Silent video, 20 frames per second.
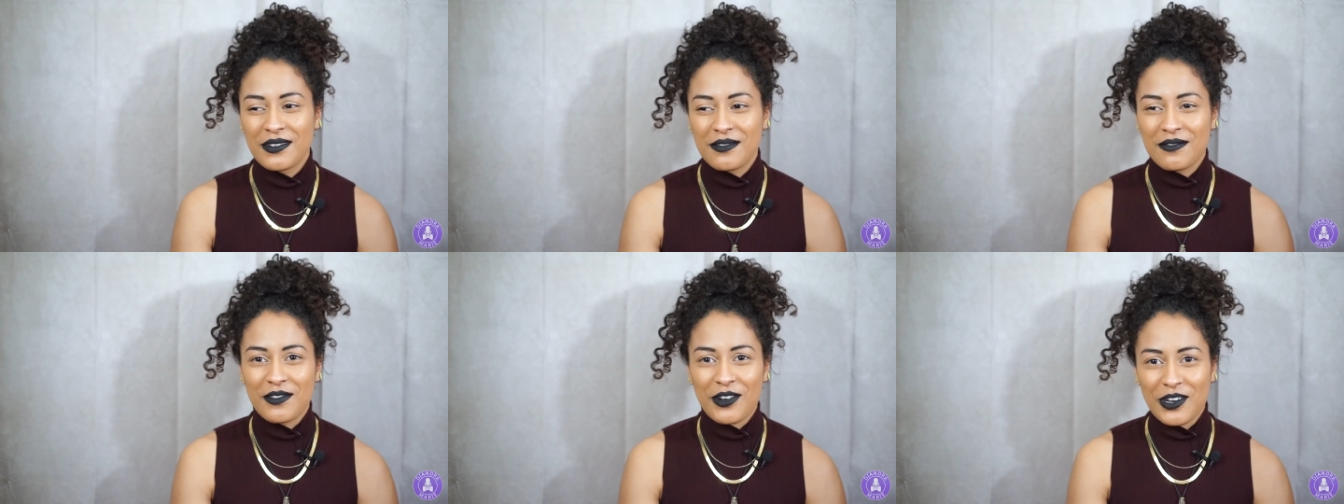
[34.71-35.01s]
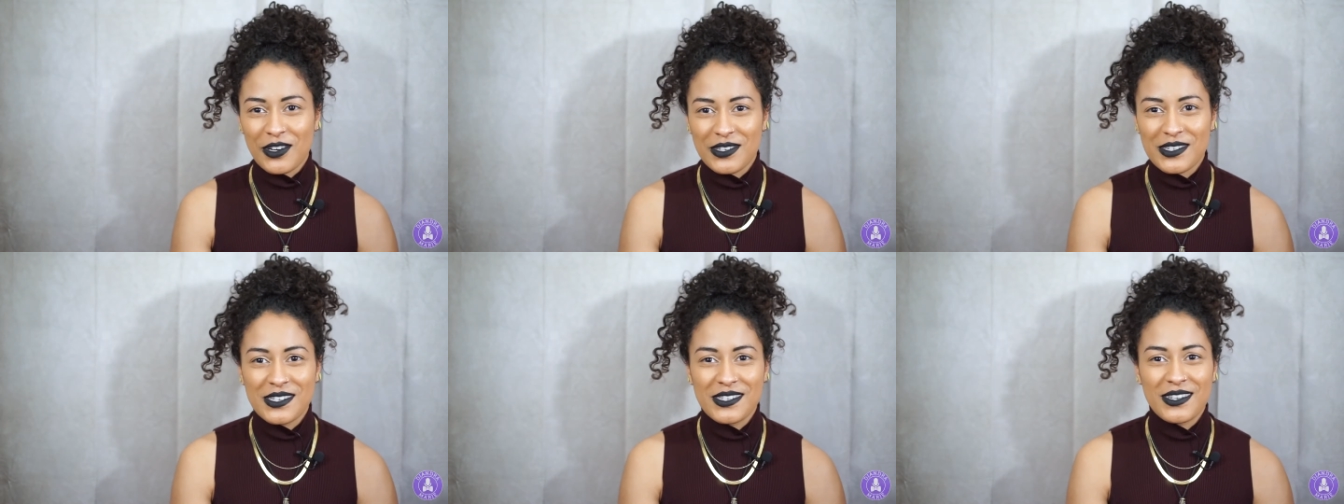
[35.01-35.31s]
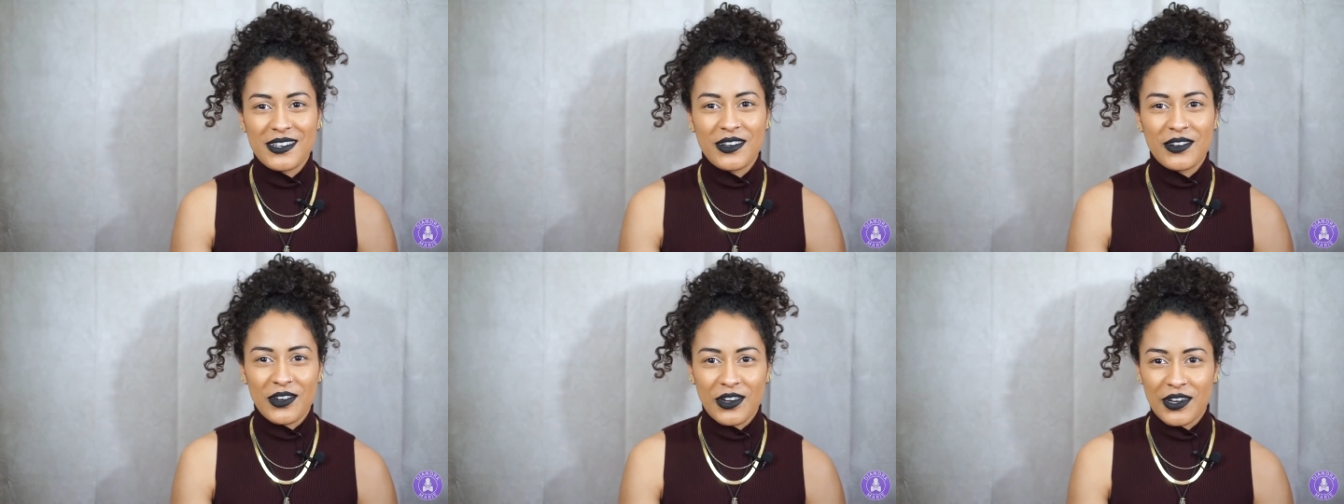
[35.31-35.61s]
verse,
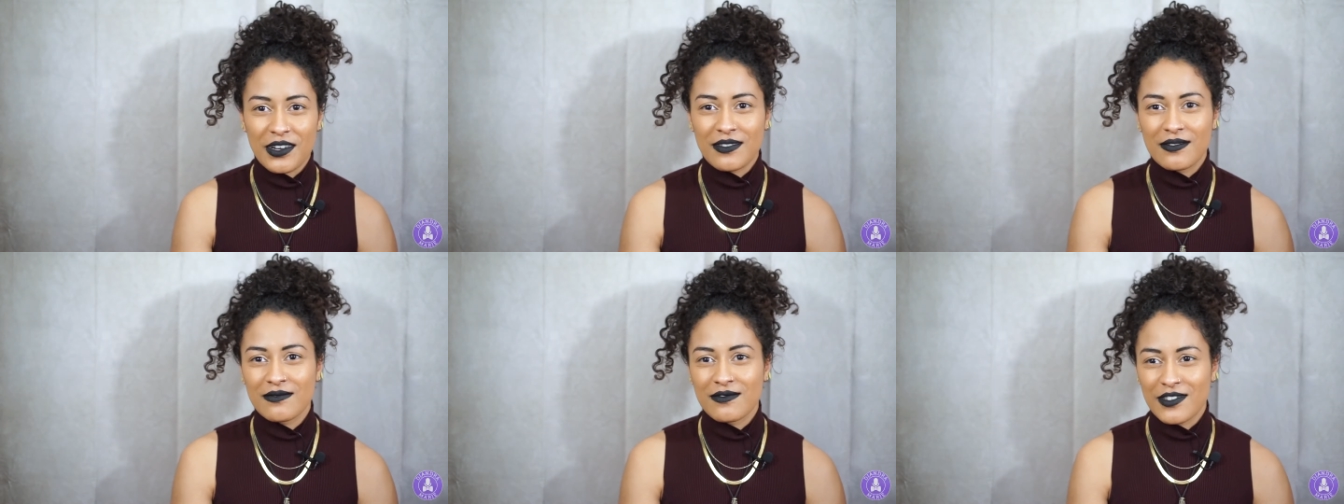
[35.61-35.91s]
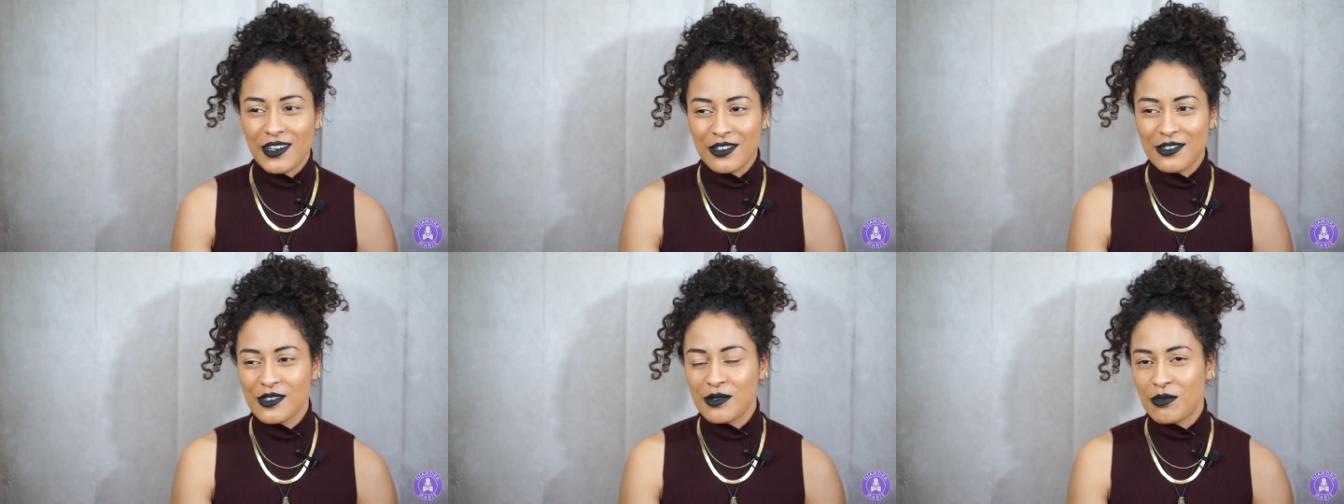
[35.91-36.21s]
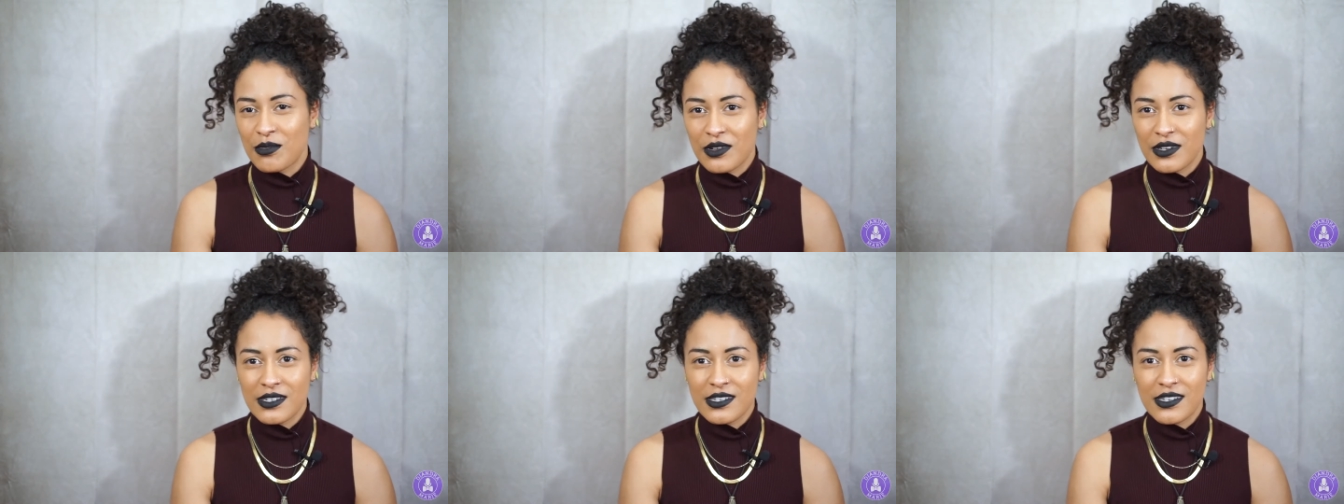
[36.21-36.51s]
hook, verse,
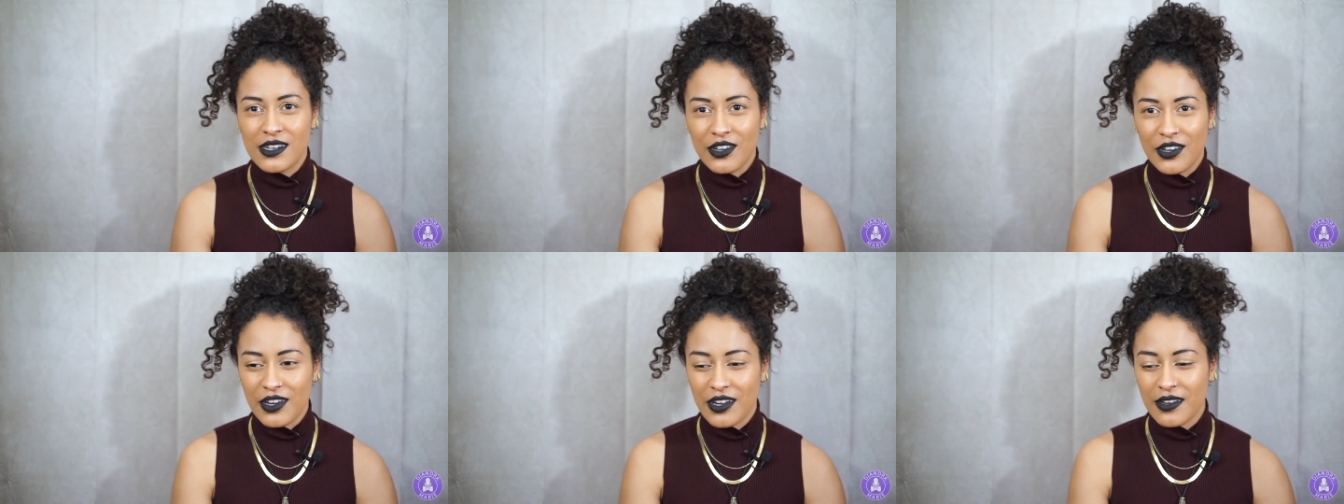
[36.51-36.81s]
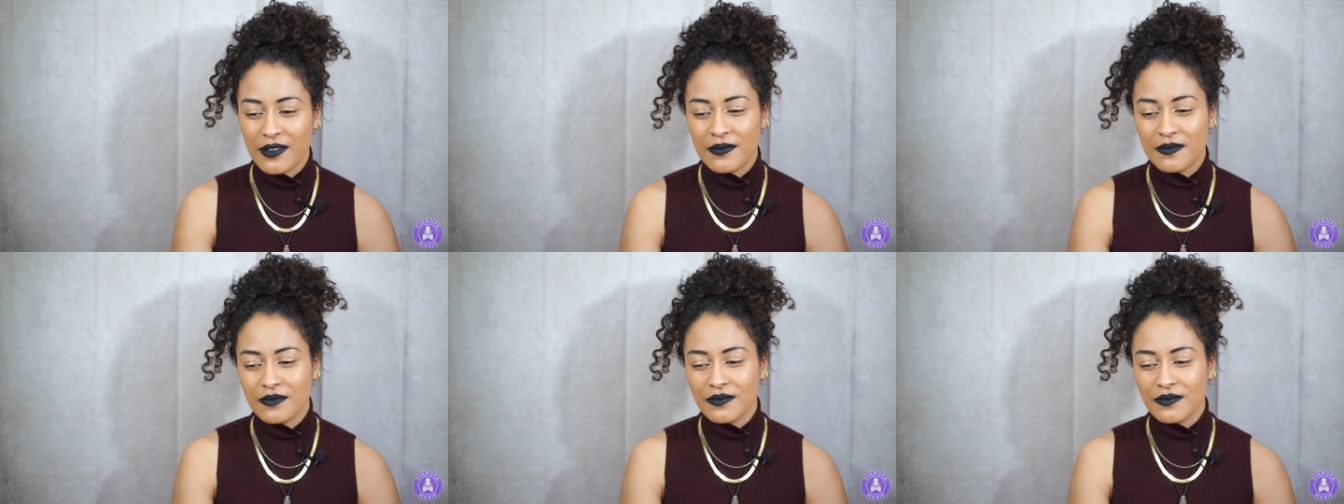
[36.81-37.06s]
bridge, hook.